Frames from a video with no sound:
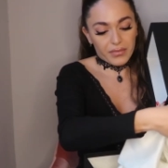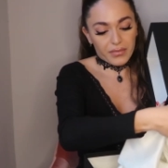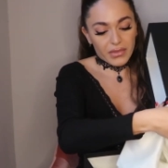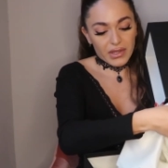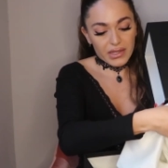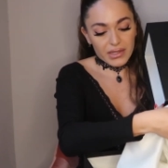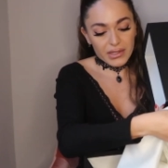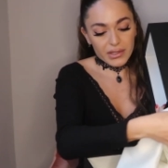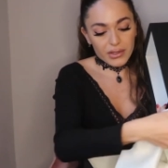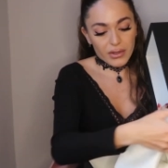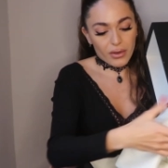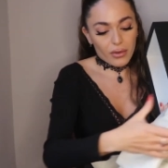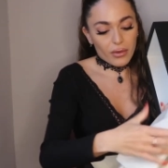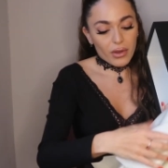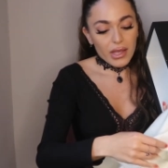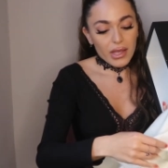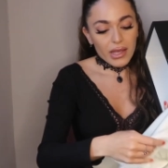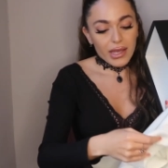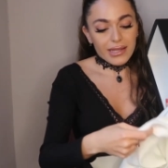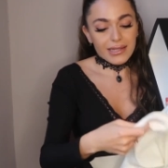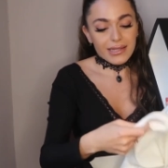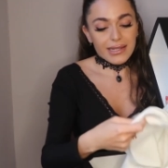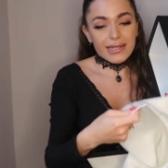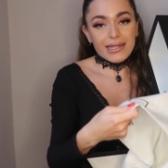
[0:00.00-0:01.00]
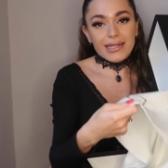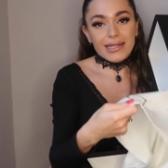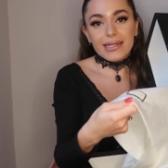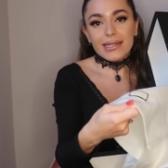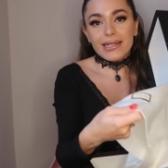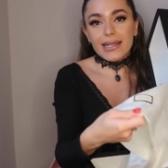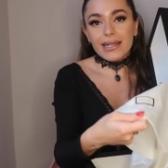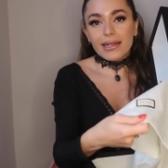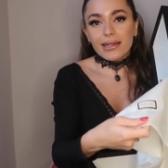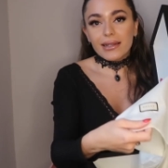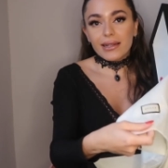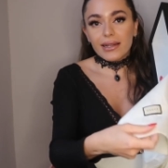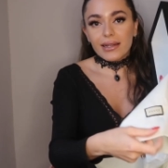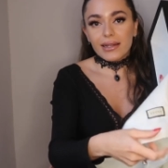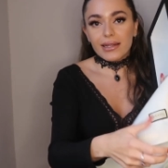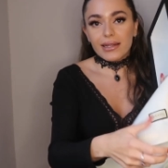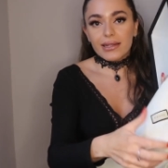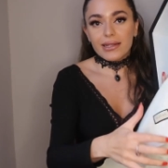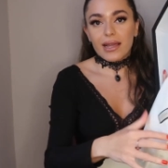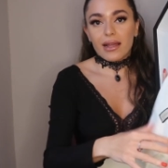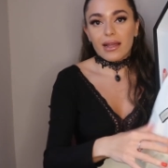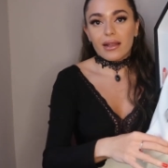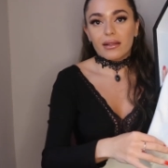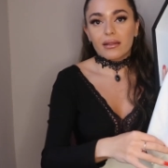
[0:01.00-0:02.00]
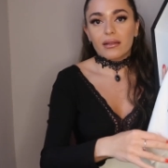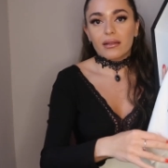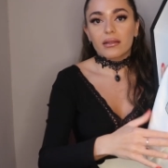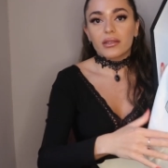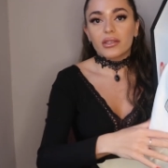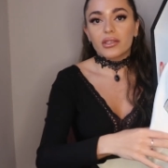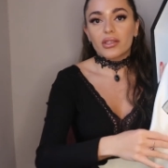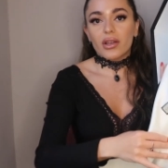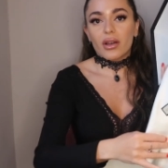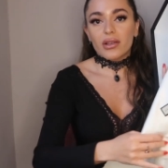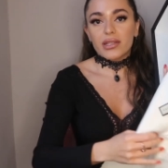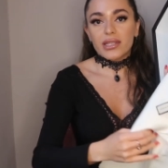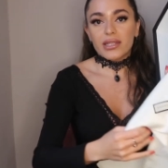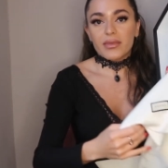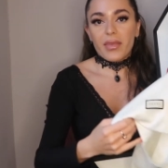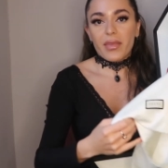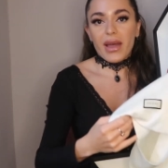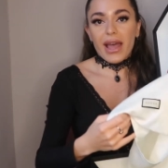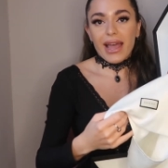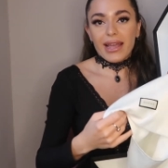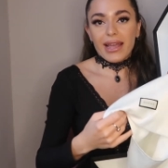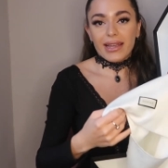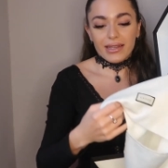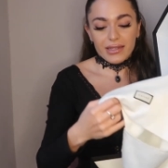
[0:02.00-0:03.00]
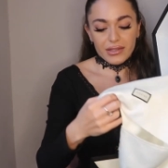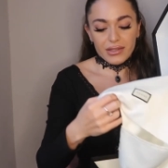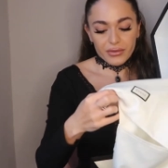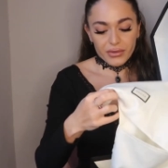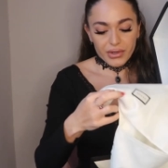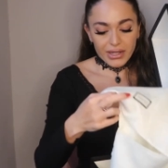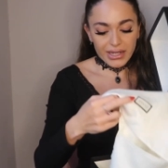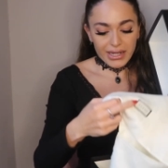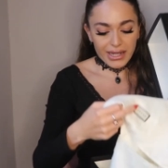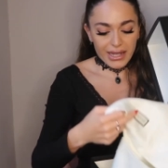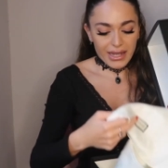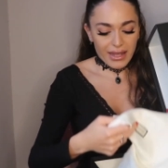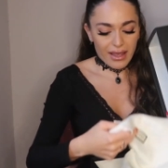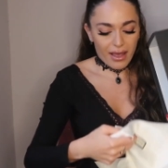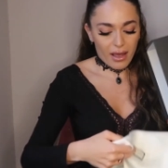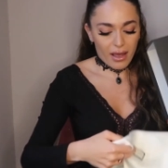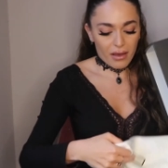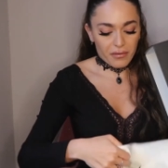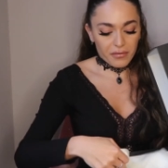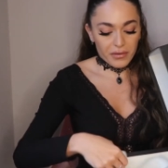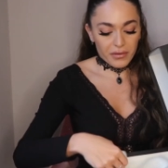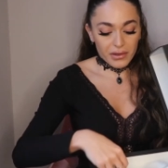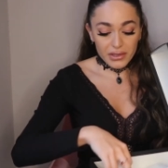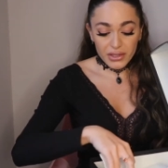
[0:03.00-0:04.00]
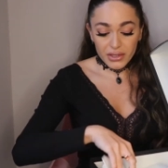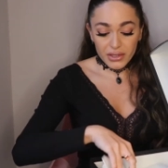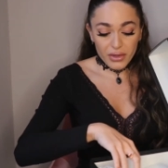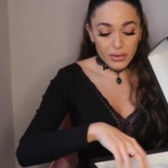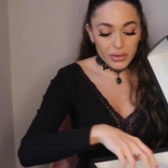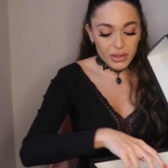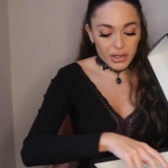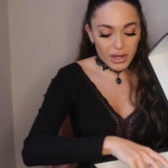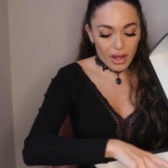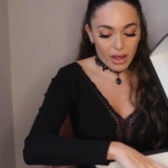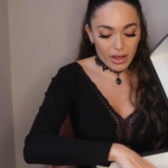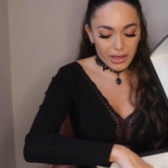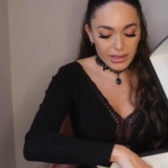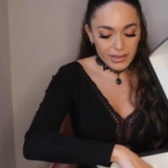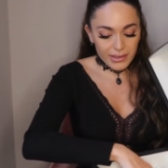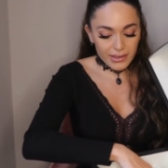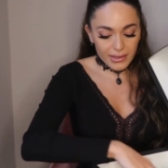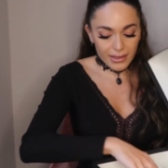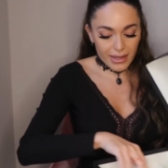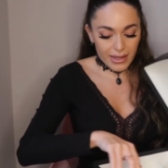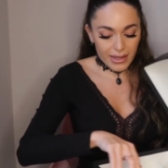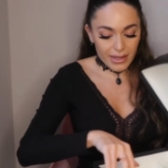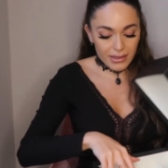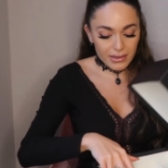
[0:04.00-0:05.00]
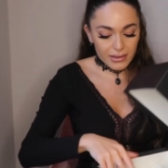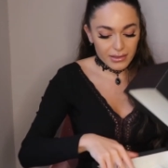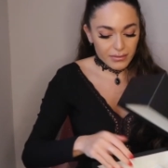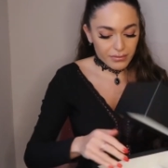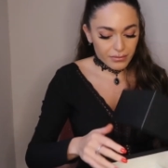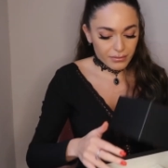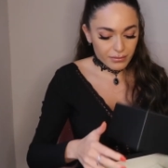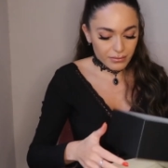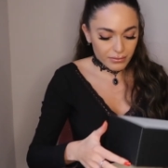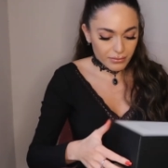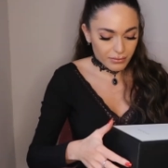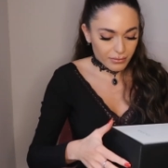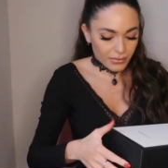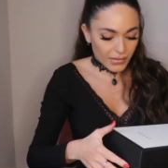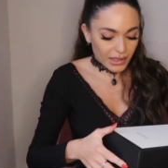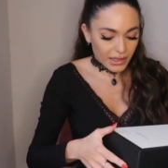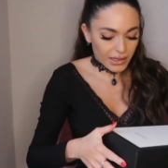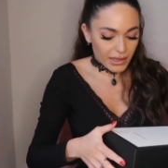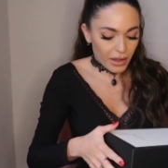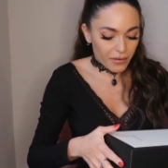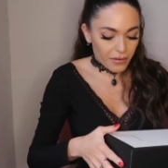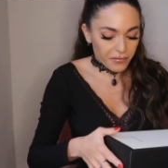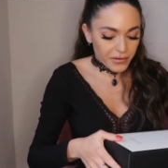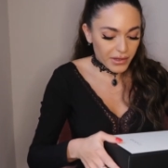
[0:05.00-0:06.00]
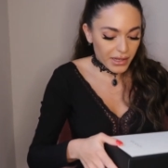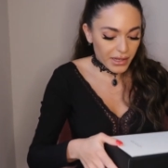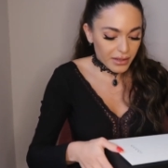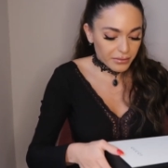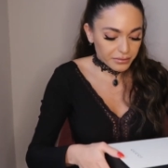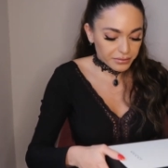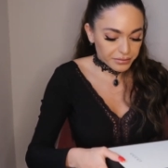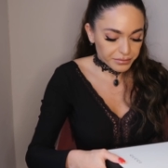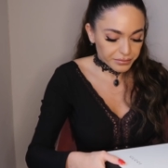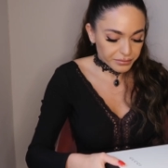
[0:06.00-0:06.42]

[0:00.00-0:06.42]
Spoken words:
it's a silk little dust bag. It's really feels so nice and lovely.